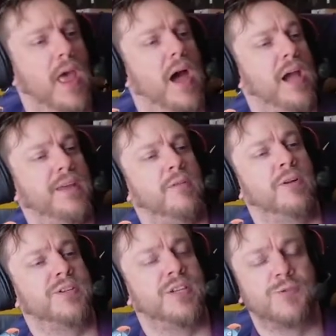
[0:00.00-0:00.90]
I think
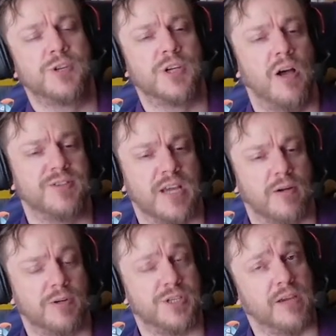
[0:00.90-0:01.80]
once this resolves
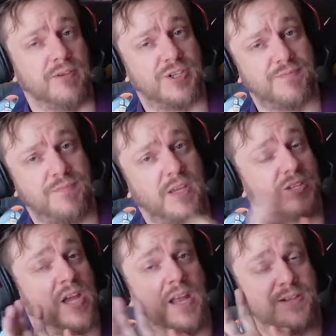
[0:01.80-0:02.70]
out, which will give us, it's
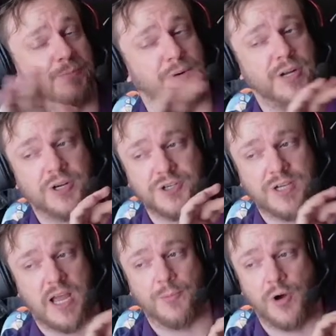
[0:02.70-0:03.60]
got some production
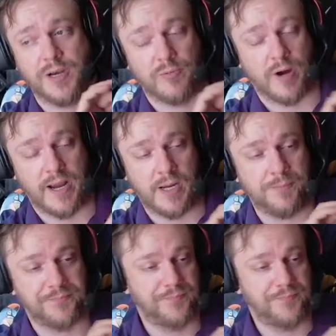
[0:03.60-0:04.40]
time on it, right?